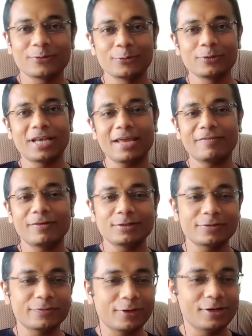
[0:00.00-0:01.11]
Dude, like, first
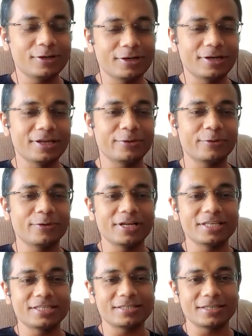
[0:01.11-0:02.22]
of all,
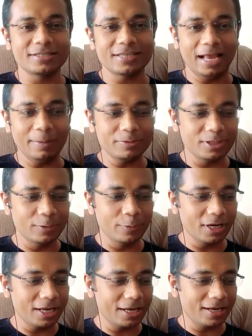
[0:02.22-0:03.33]
it's
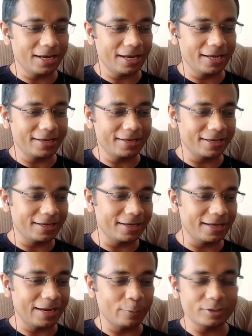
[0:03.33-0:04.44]
absolutely, like,
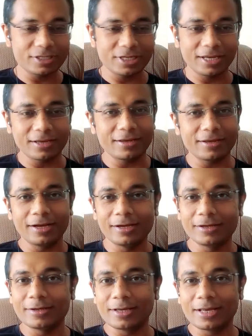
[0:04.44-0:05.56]
I would say
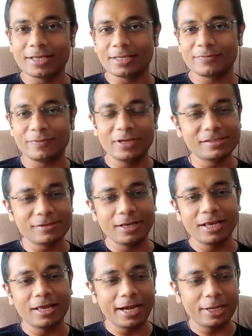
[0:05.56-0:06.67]
it feels really
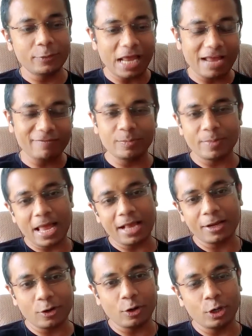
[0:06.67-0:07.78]
great to have you
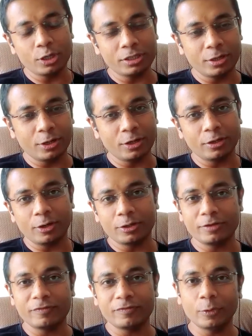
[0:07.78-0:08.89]
back on
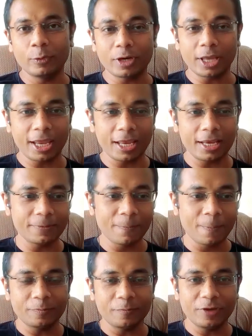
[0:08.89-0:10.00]
the floor again.
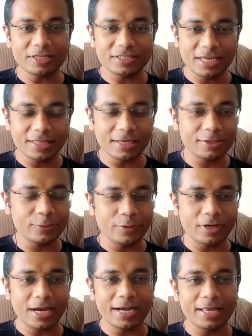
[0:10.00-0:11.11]
We are seeing that you are
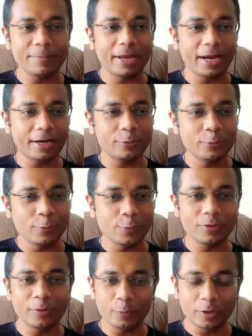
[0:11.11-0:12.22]
getting back to
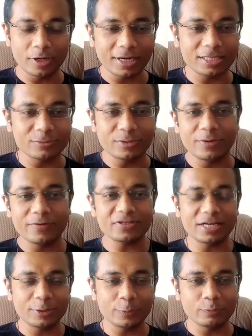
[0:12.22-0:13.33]
the work as well. You have
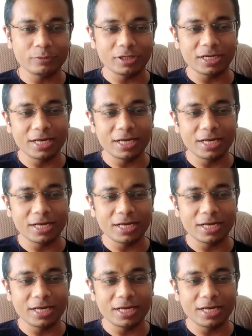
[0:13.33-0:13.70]
started to work.